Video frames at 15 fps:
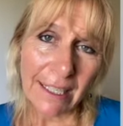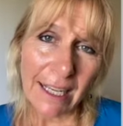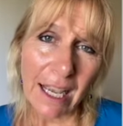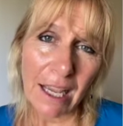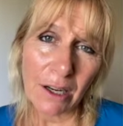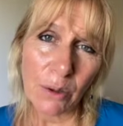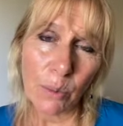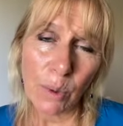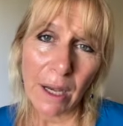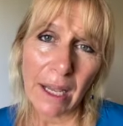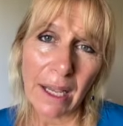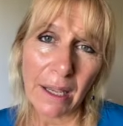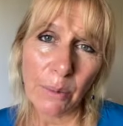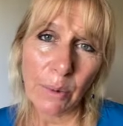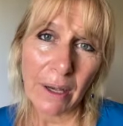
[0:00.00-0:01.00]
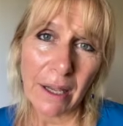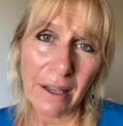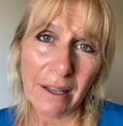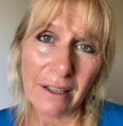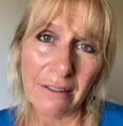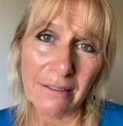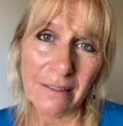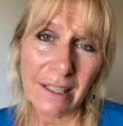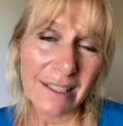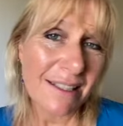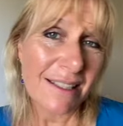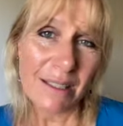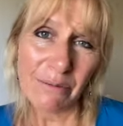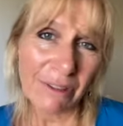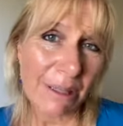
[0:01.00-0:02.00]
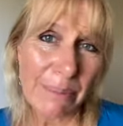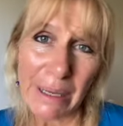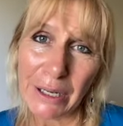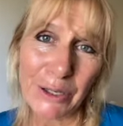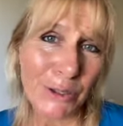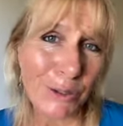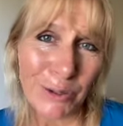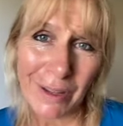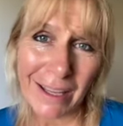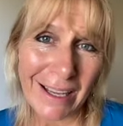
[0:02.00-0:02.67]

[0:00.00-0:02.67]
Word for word: in a way where it doesn't really matter who they